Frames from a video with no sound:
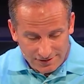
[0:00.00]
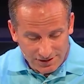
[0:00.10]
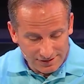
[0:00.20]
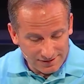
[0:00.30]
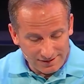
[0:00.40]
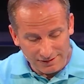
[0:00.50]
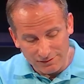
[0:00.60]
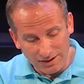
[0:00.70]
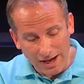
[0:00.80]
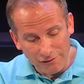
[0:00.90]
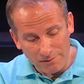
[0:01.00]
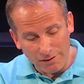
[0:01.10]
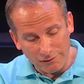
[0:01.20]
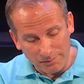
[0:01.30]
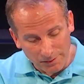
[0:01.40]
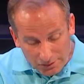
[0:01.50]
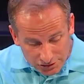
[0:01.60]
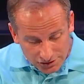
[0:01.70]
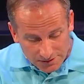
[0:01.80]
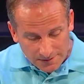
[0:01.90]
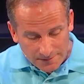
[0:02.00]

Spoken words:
Jesus lived a life above reproach.